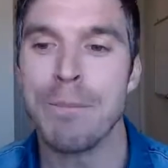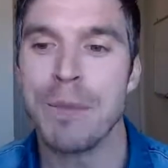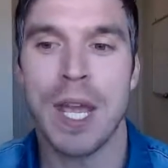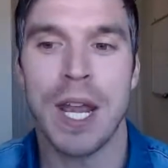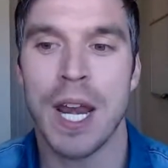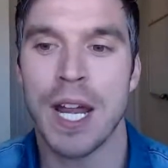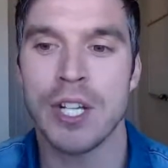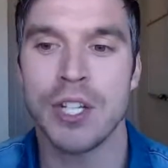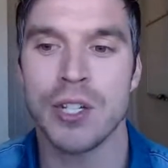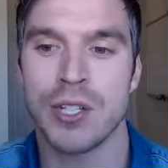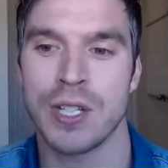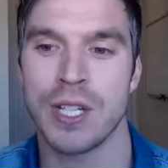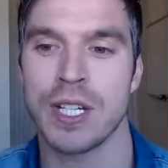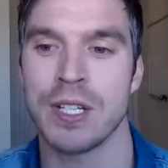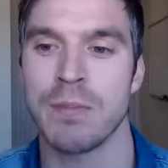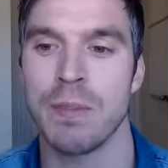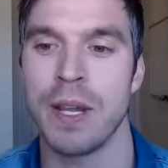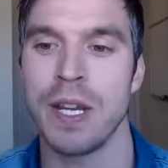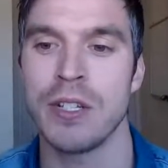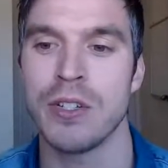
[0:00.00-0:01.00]
And I just
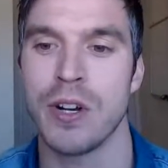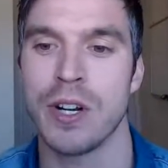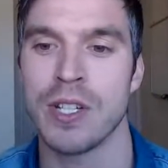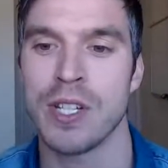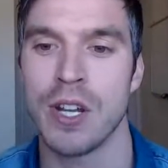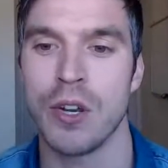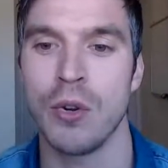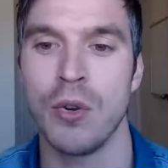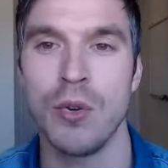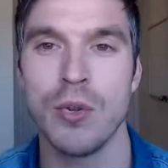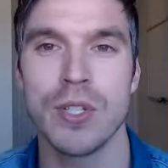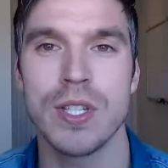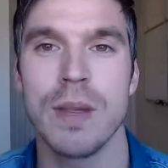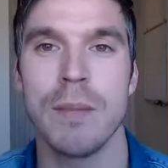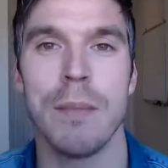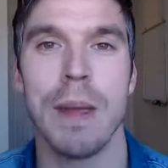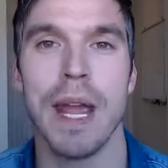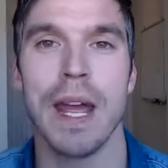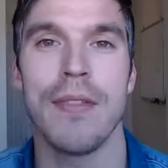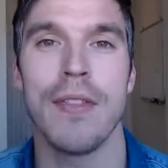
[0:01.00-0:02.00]
explained to her, I said, who's the
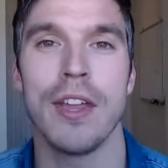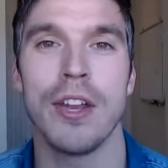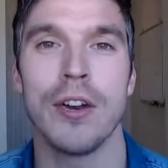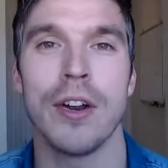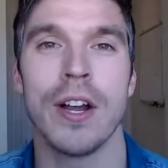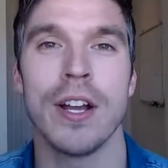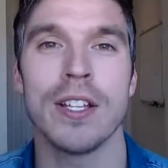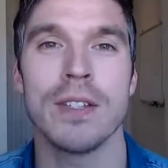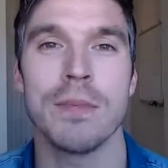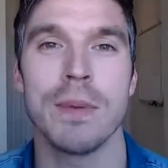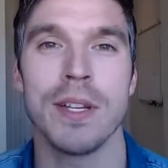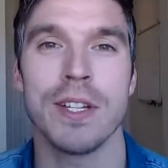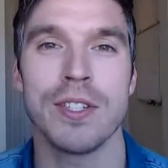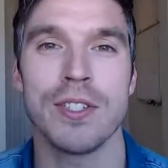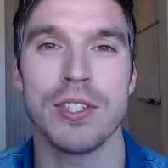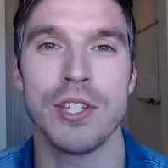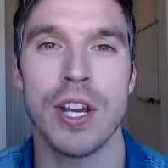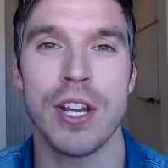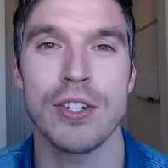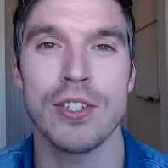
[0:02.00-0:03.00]
man that your husband is
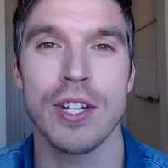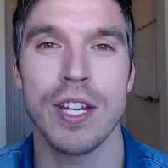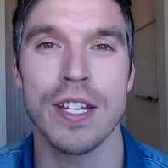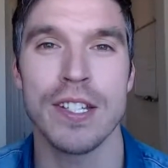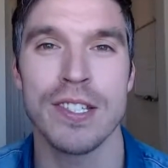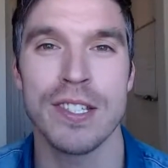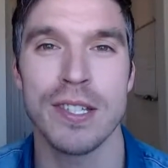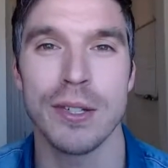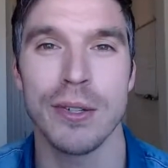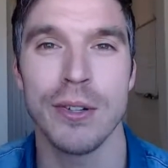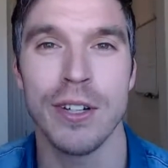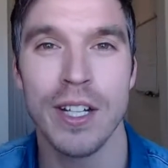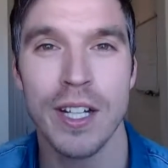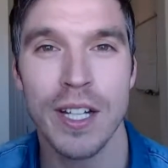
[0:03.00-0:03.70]
changing into?